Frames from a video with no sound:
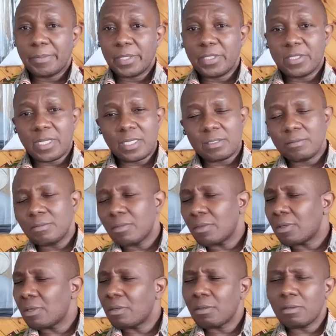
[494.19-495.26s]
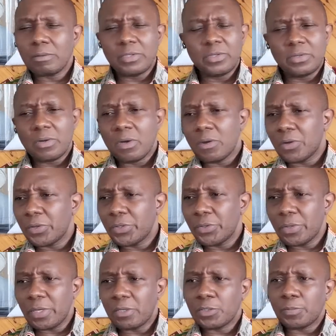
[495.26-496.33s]
is that,
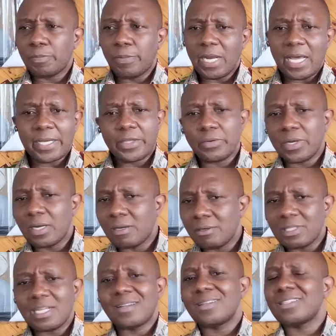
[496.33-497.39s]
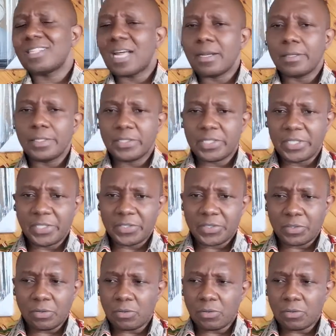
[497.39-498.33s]
you are not black, you cannot understand these things.